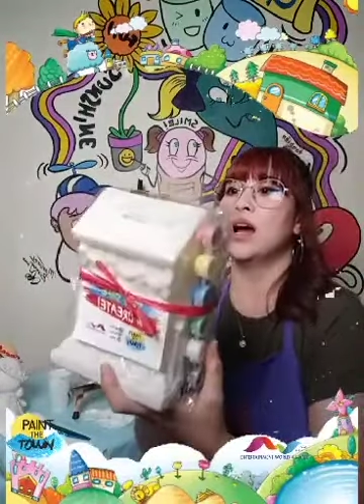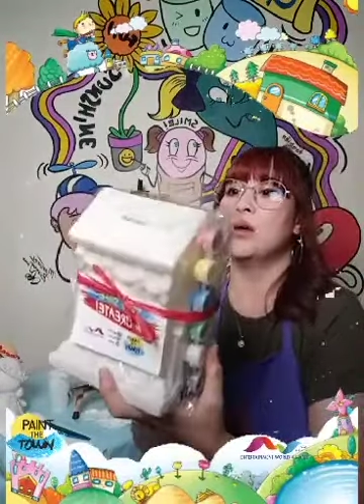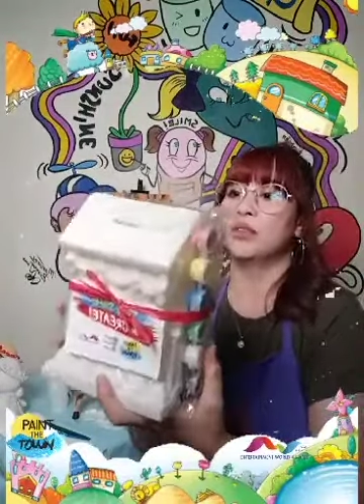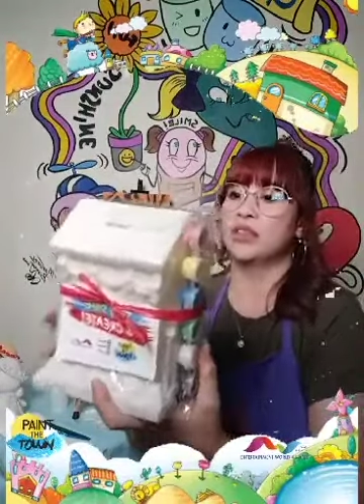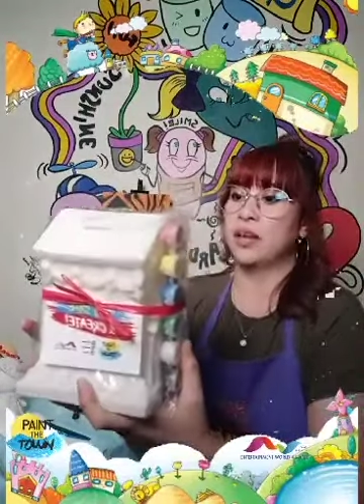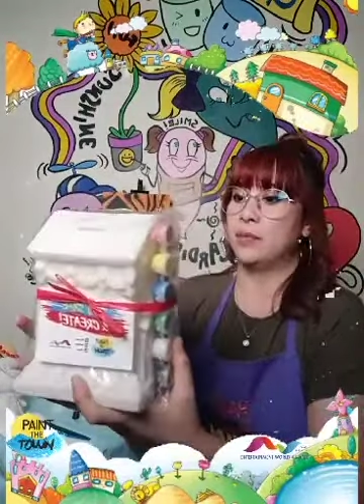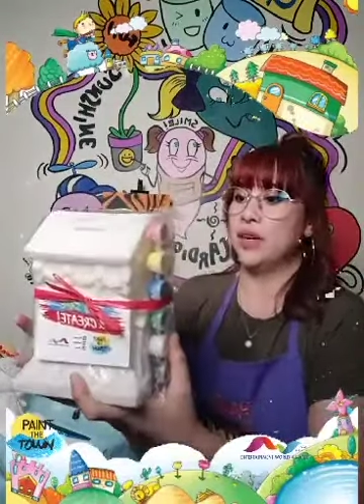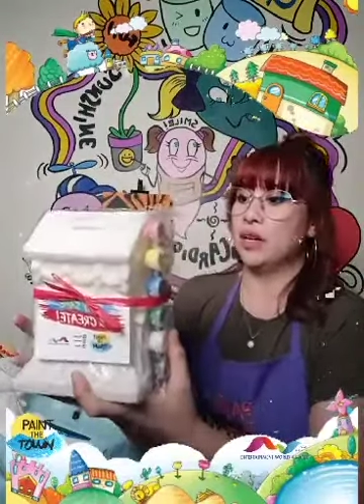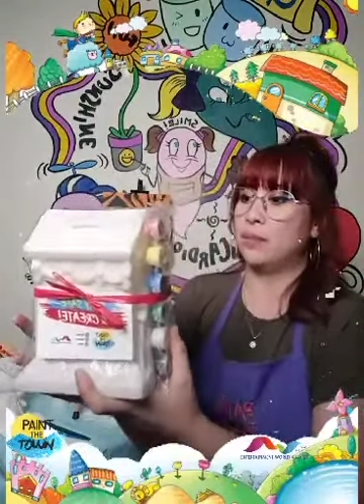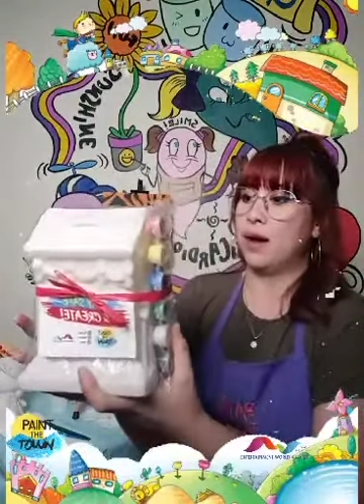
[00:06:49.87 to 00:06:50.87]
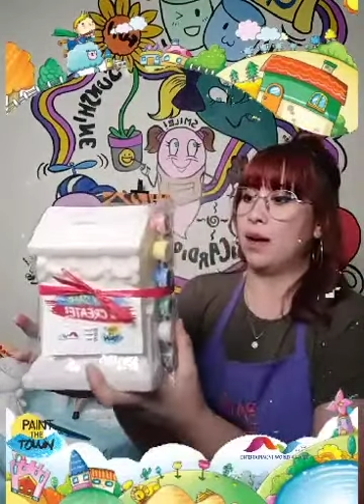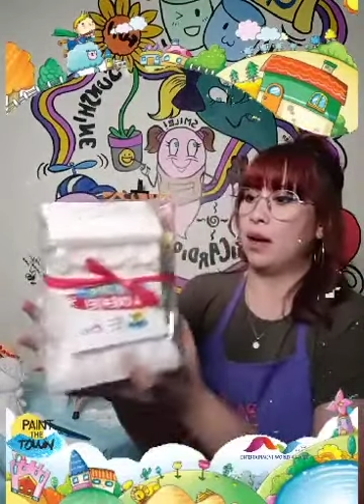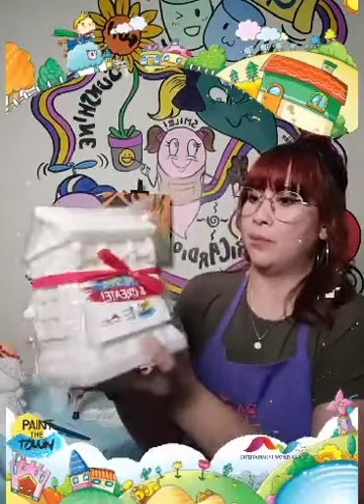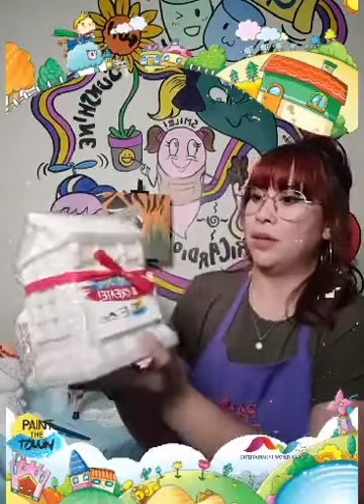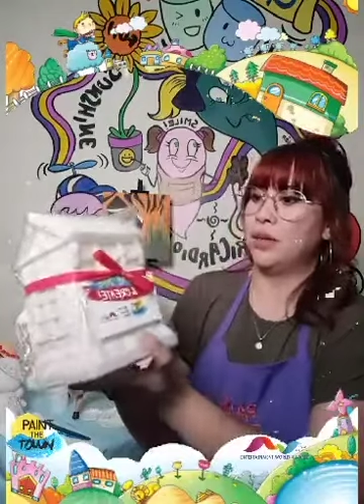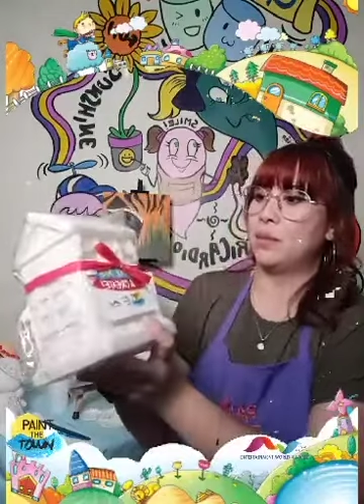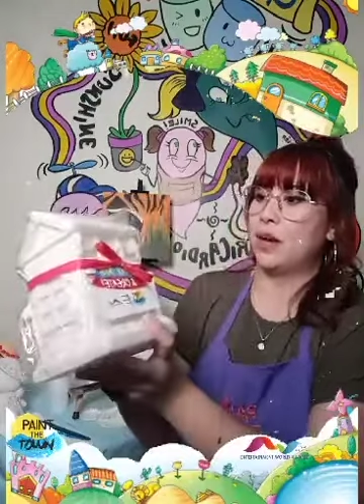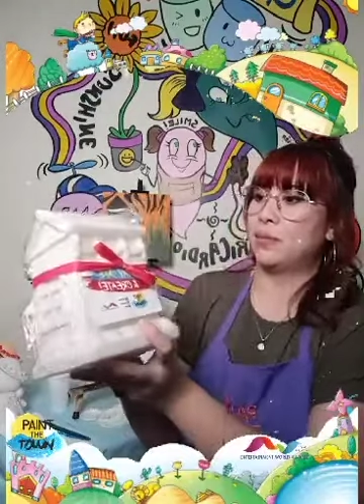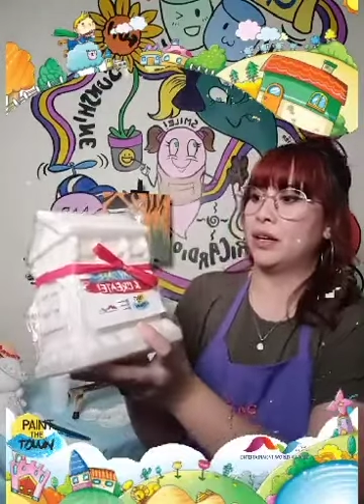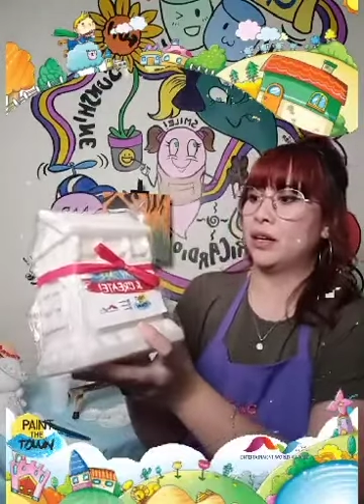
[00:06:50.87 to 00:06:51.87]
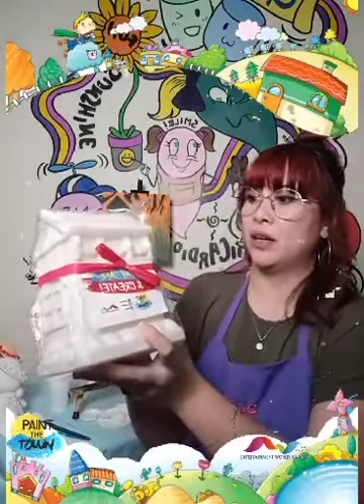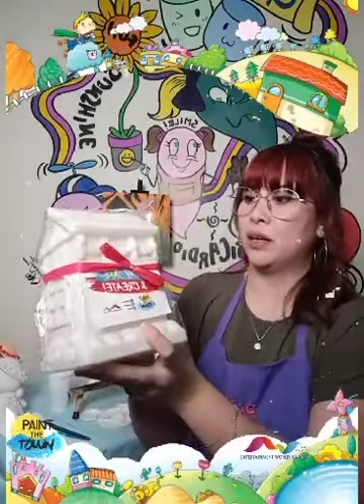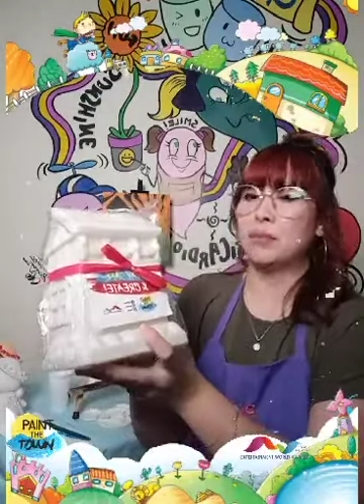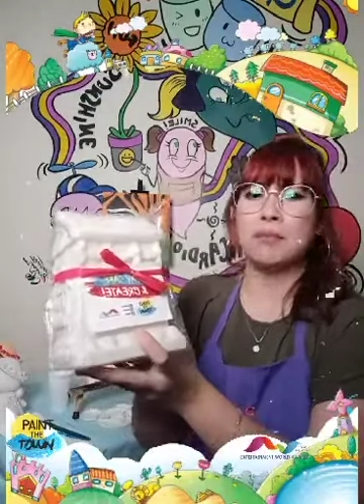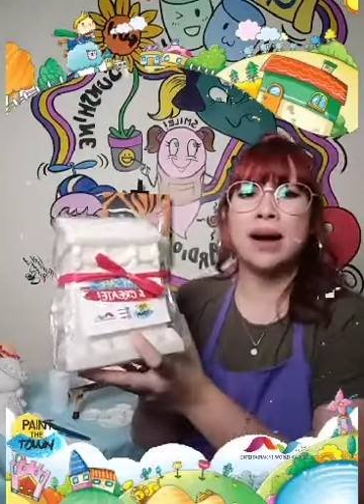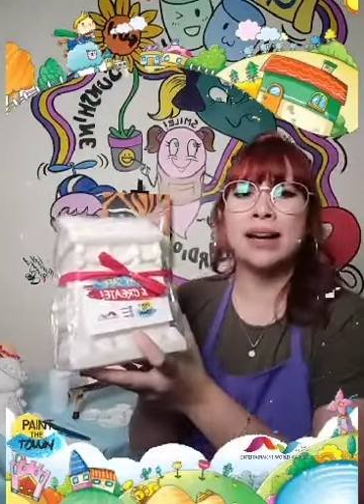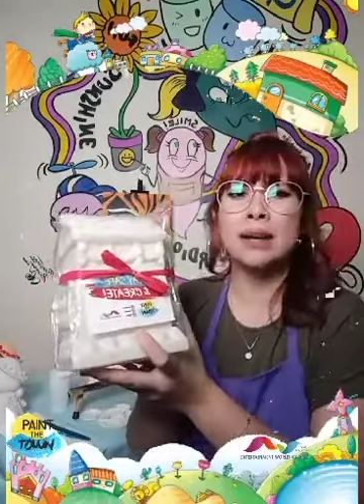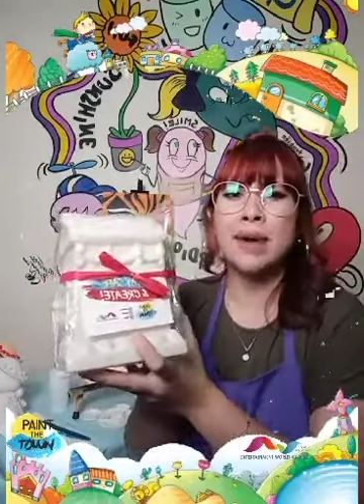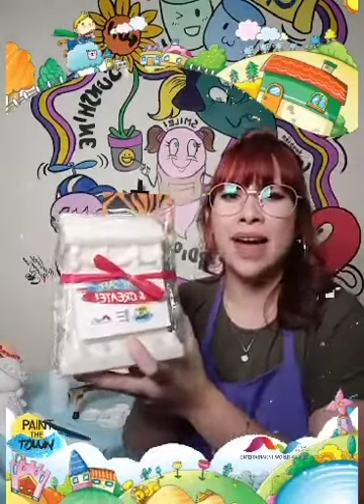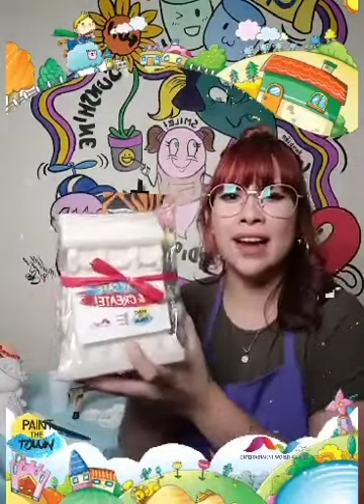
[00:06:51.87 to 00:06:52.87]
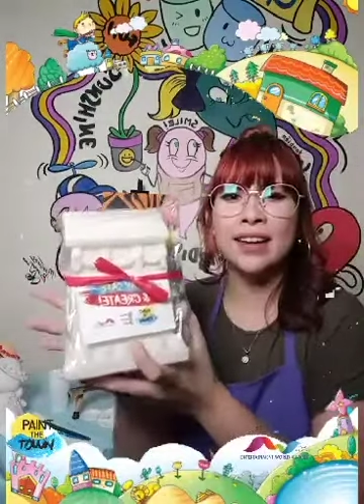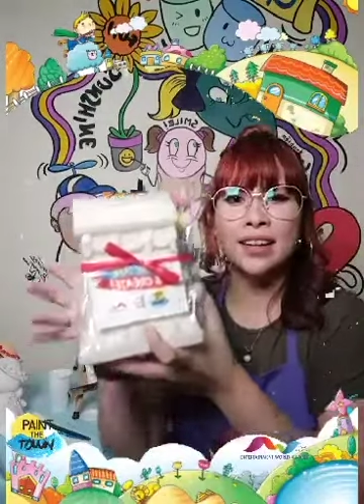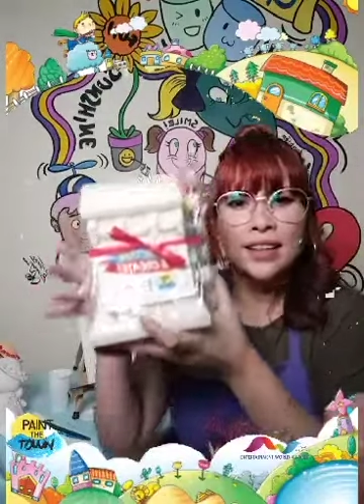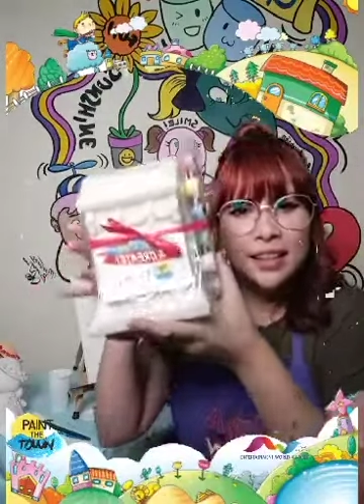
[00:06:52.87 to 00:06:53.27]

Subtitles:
wouldn't say piggy bank, but a money bank.